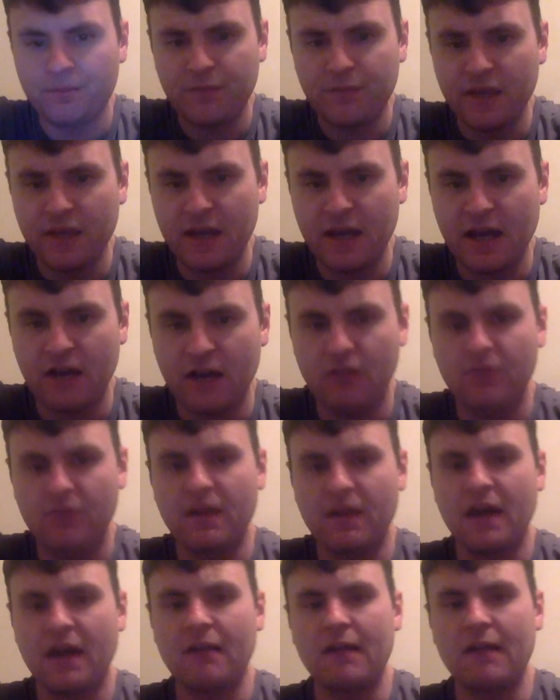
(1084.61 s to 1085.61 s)
And I don't
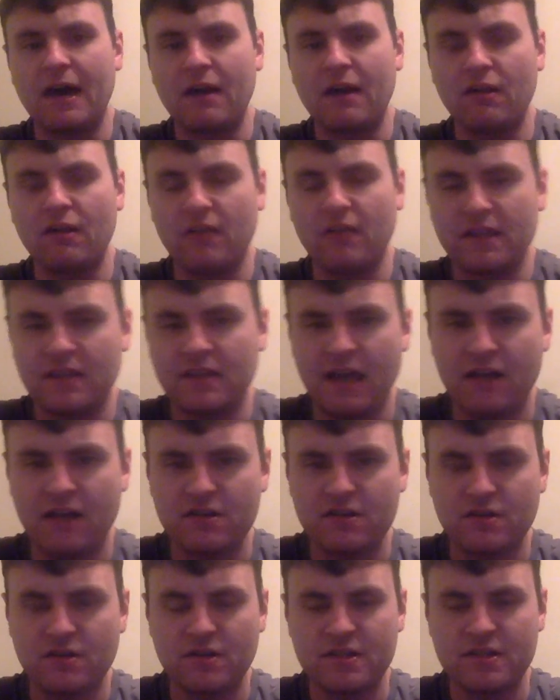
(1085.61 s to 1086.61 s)
like the
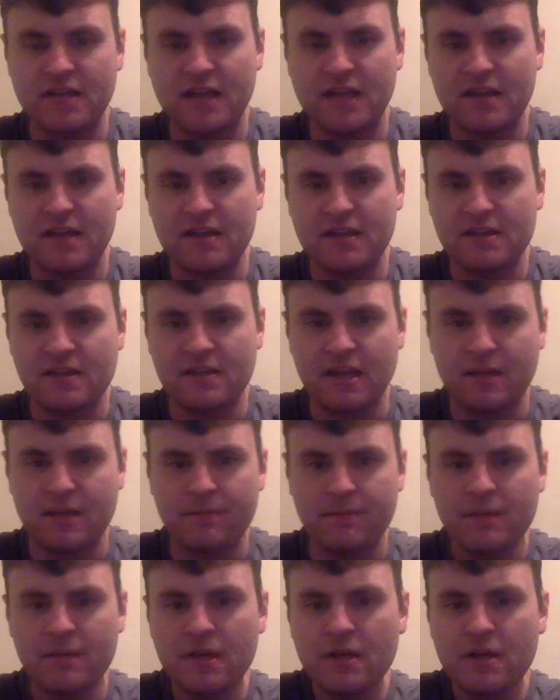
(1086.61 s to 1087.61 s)
Arizona side of this game.
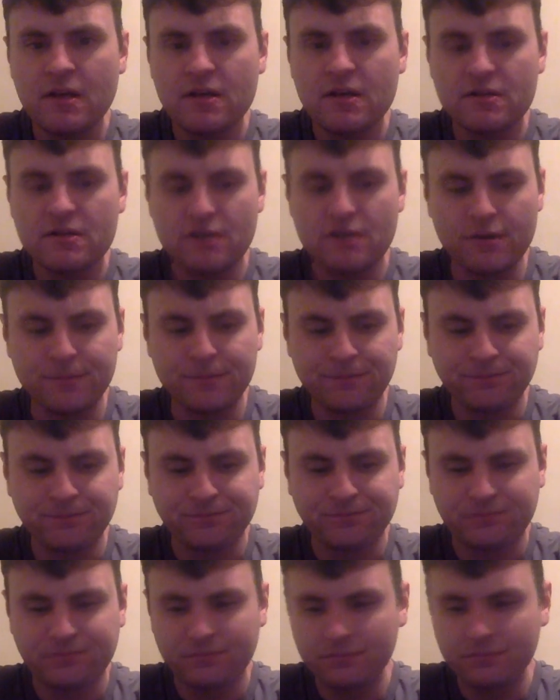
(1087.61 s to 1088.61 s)
So
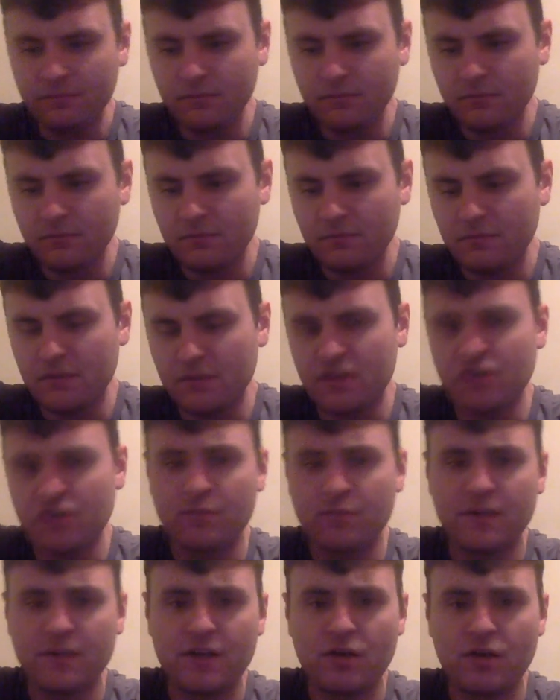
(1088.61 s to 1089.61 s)
this could
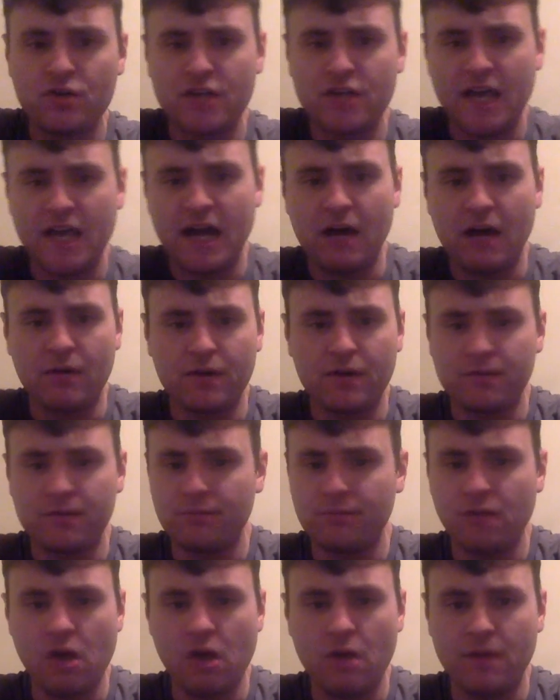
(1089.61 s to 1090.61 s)
be an O.J. Howard
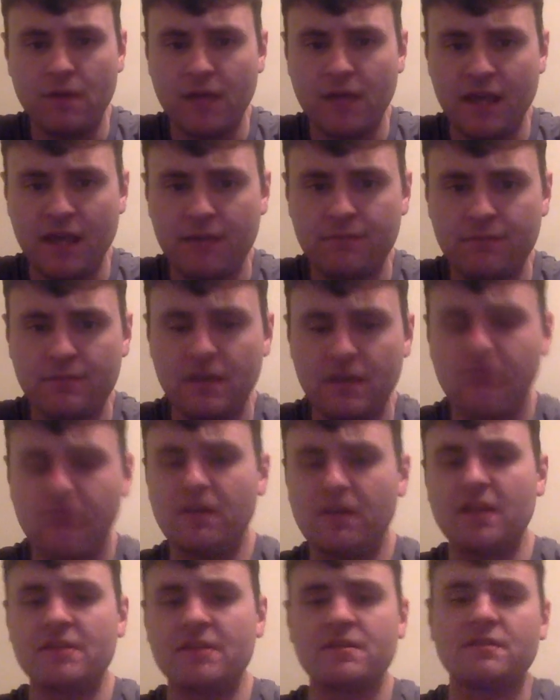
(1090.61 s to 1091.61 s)
blow-up game. If it
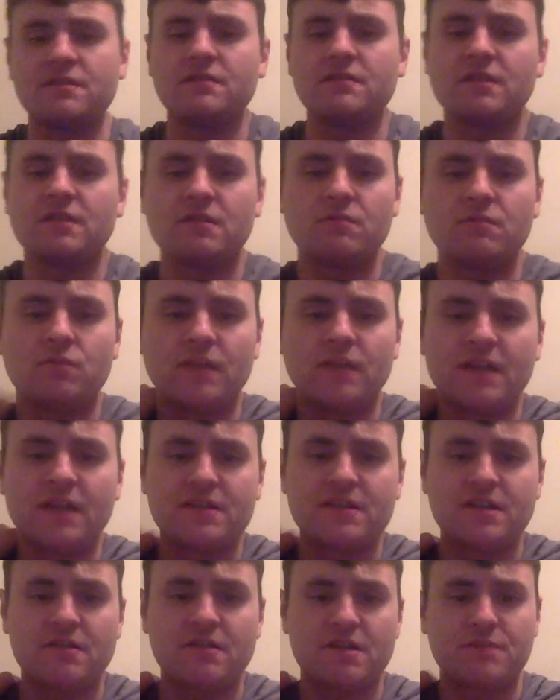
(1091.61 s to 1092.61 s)
isn't, then we got
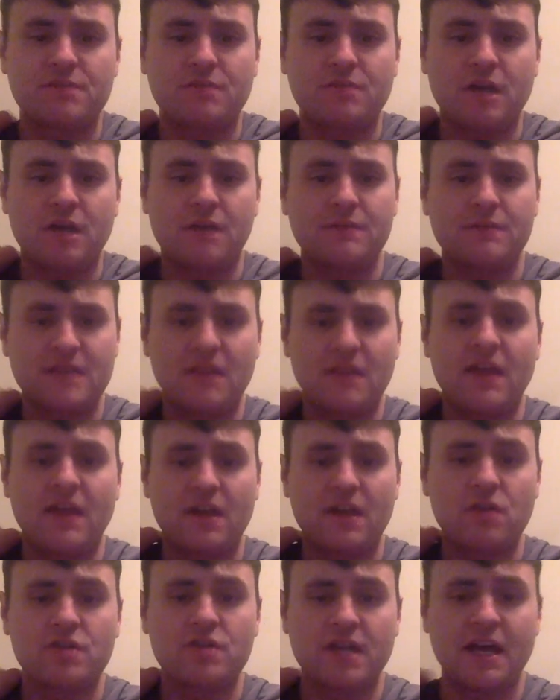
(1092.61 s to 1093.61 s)
serious problems. I like
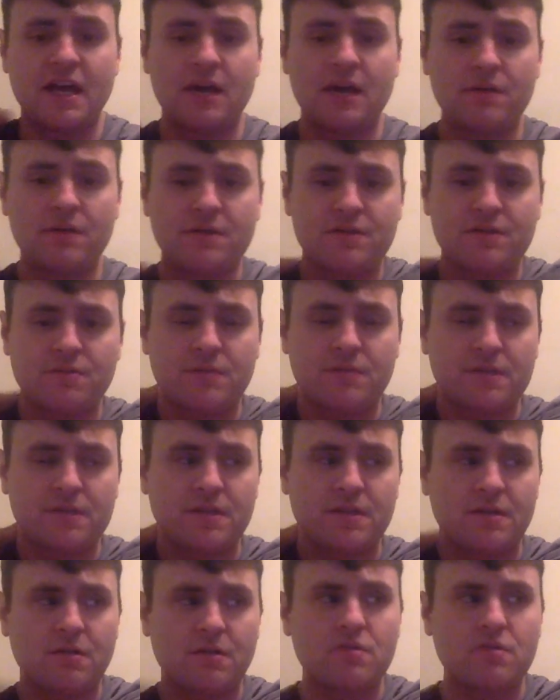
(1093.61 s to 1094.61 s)
O.J. Howard this week,
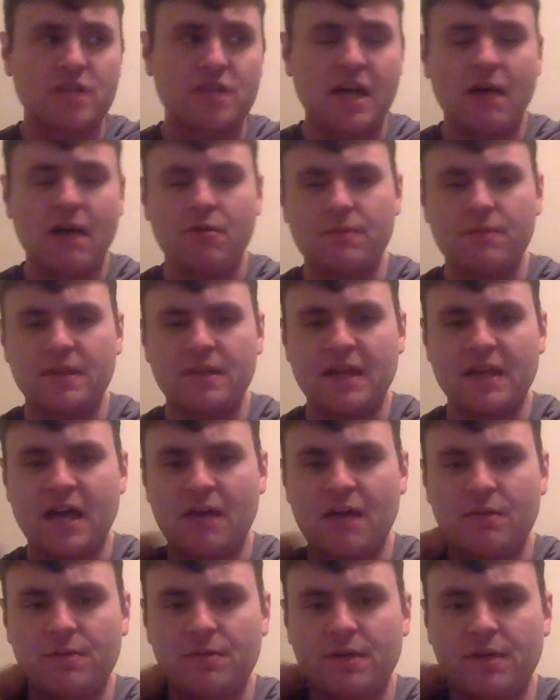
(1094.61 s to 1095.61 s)
though. O.J. Howard would be the guy I
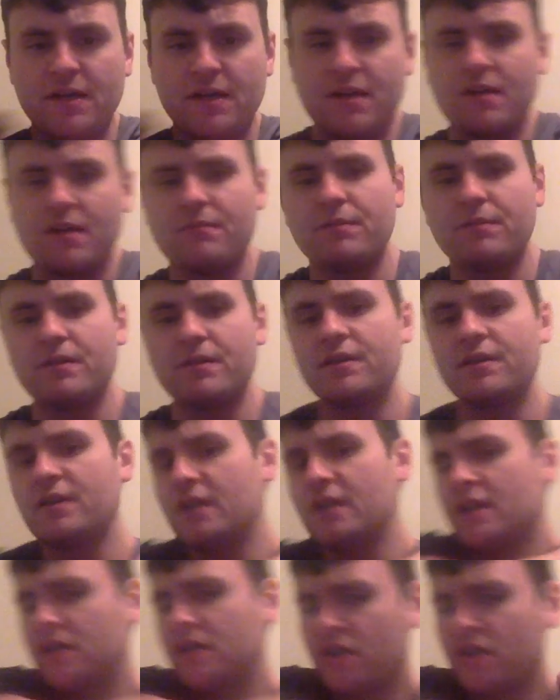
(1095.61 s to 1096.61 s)
would play here, but
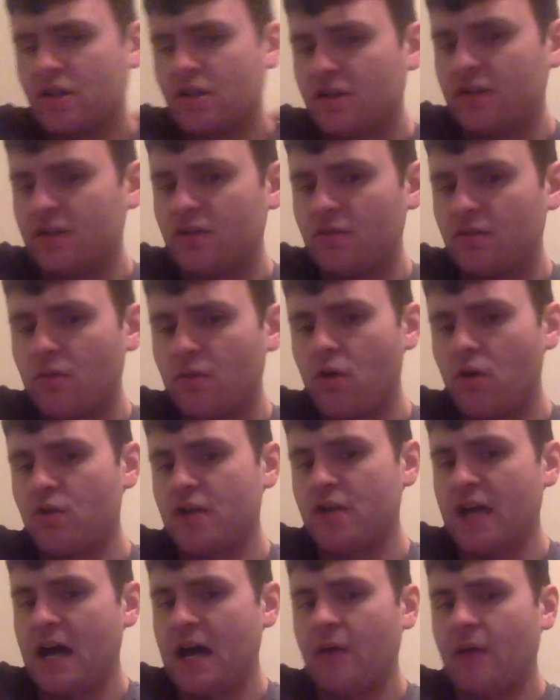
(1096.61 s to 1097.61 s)
you could do O.J.
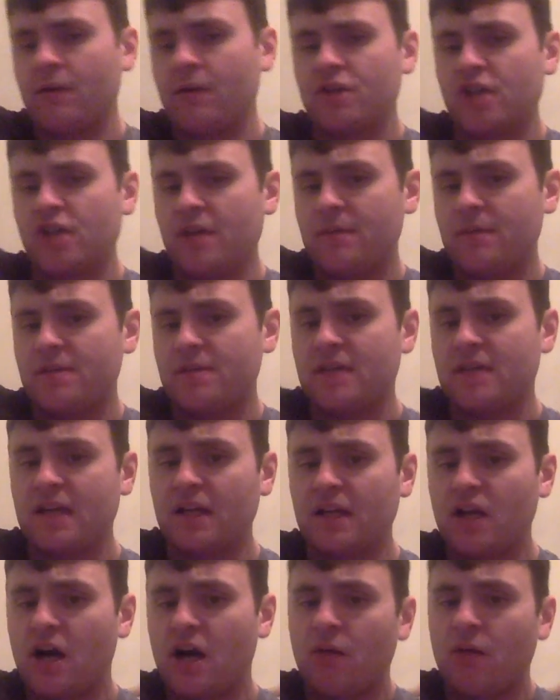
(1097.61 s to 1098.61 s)
Howard, Jameis, and
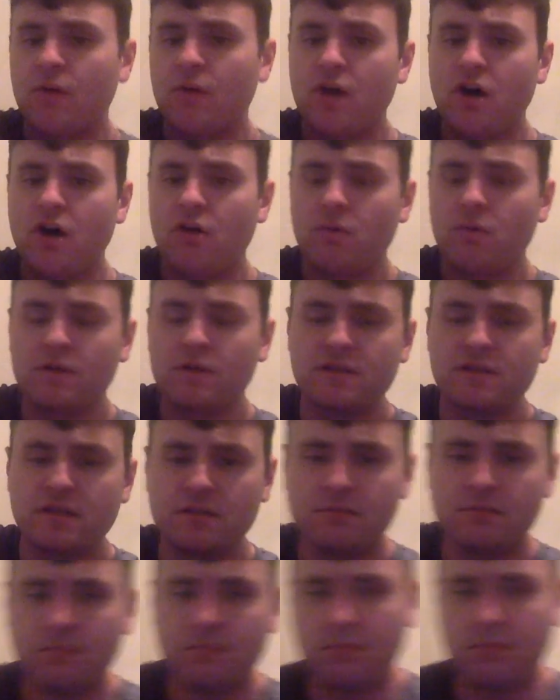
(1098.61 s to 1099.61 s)
Godwin all on one
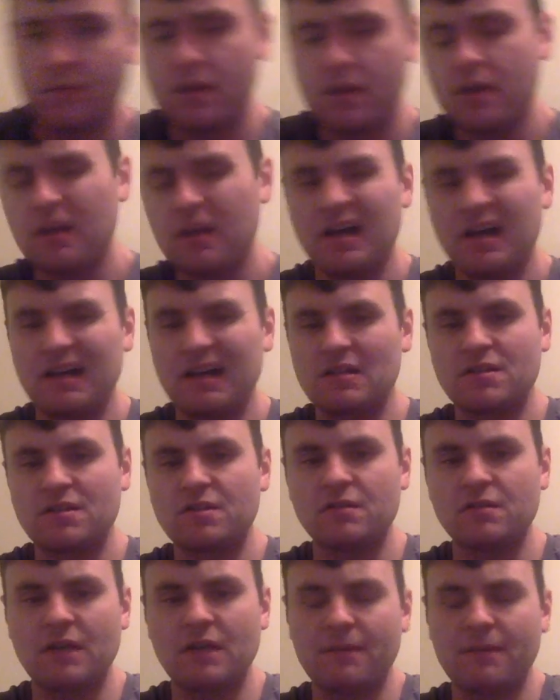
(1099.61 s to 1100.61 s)
team.
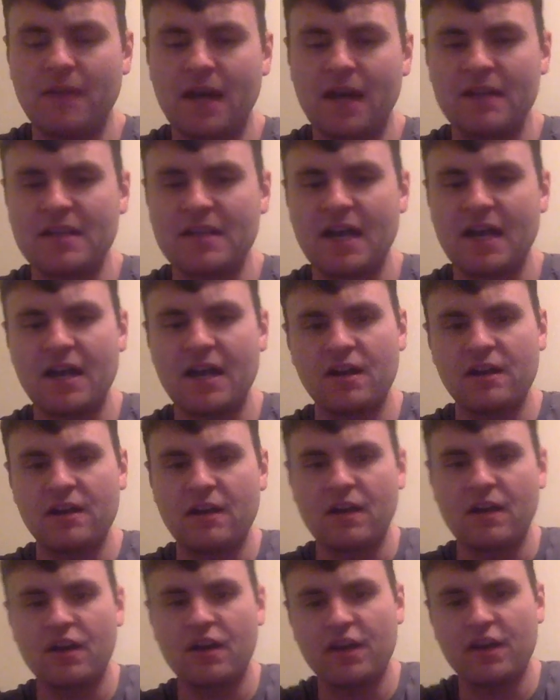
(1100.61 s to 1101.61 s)
I'm not as high
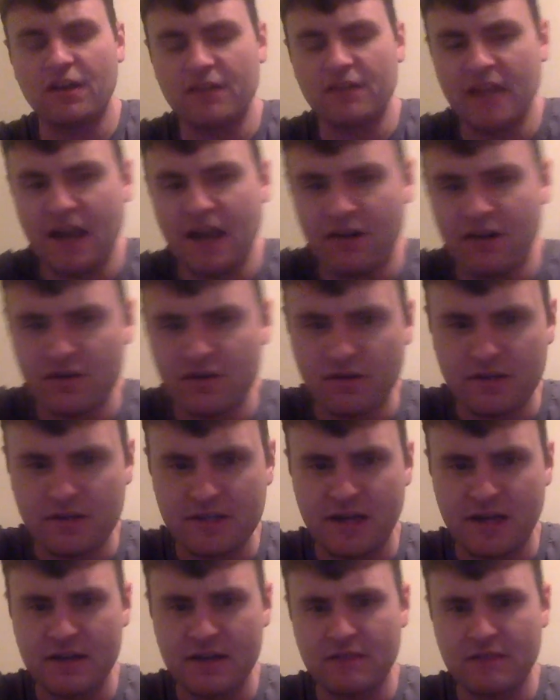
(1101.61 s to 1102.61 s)
on the Arizona
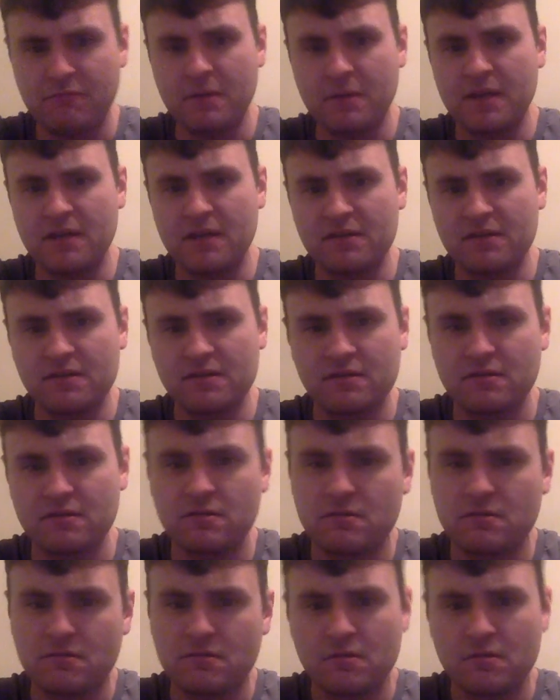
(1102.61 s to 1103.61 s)
side as everybody else is.
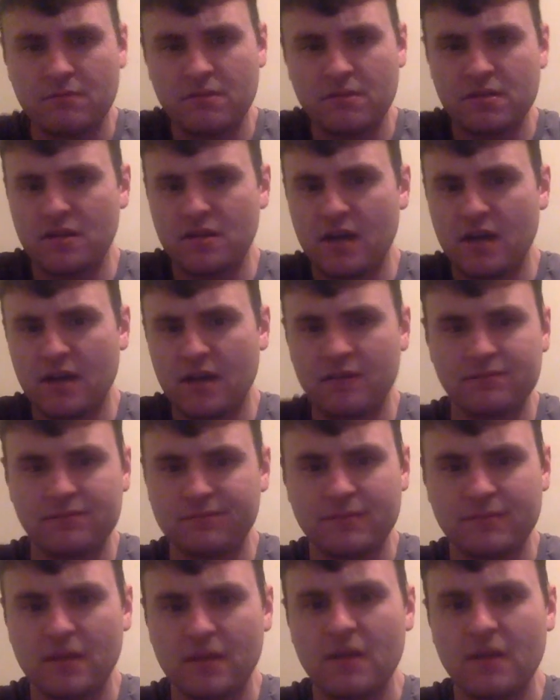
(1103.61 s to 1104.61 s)
Just not.
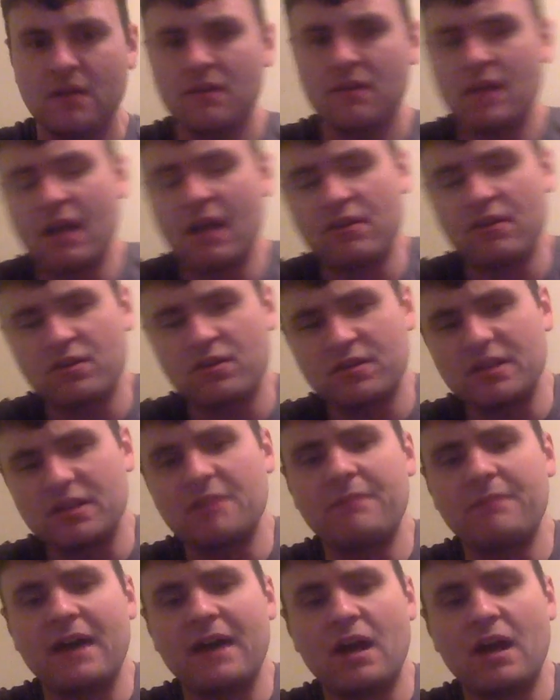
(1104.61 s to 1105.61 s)
Arizona's got a
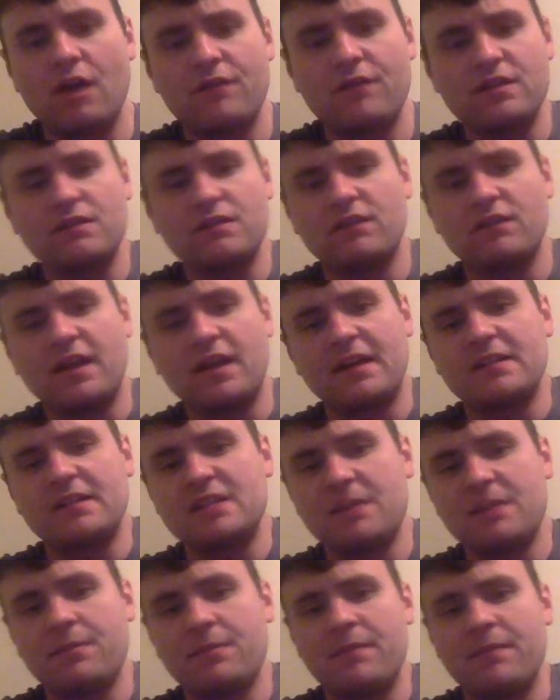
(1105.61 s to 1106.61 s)
bad offensive line, and
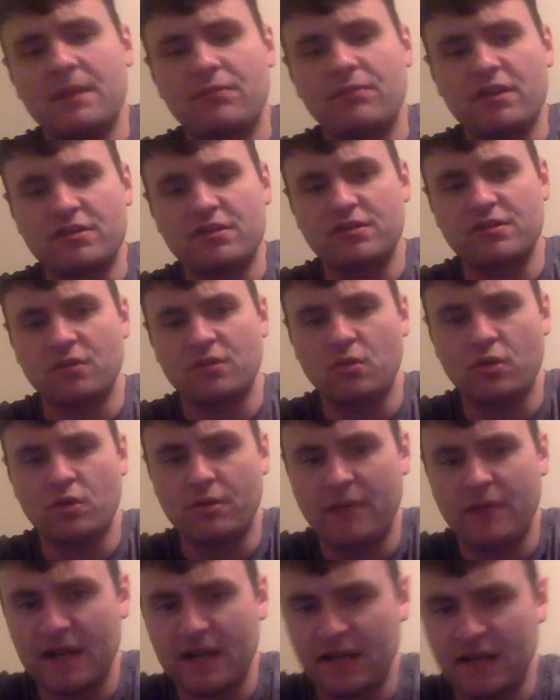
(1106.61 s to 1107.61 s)
Tampa Bay pressures the
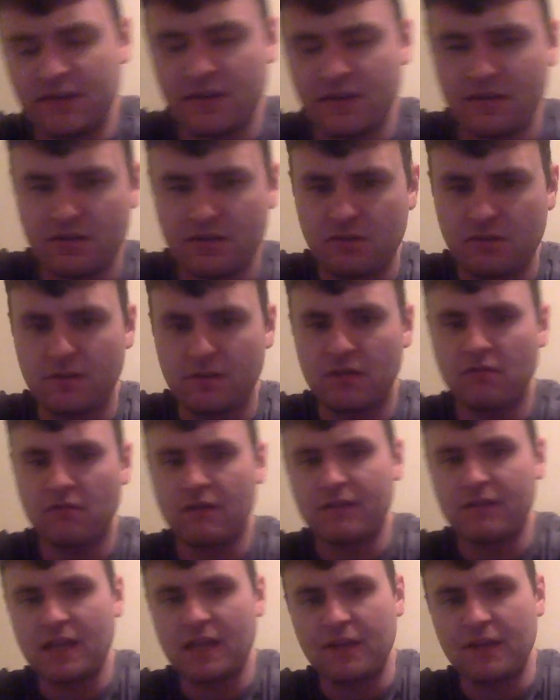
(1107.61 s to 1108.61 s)
quarterback. I think this could be a rough
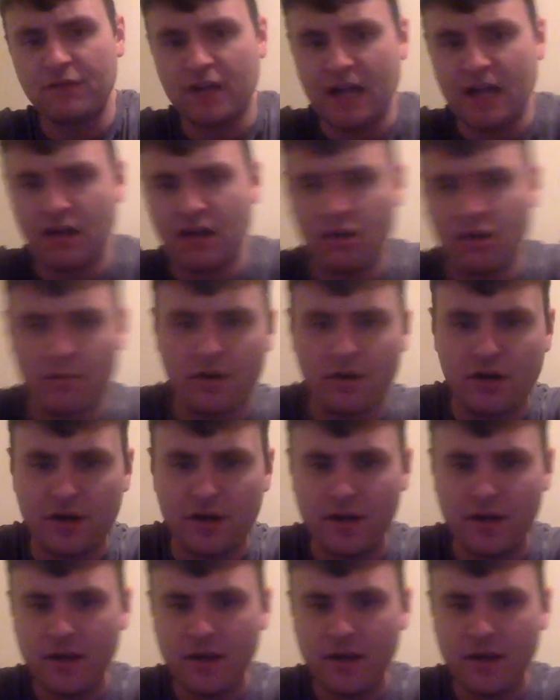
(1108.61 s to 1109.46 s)
game for Kyler Murray.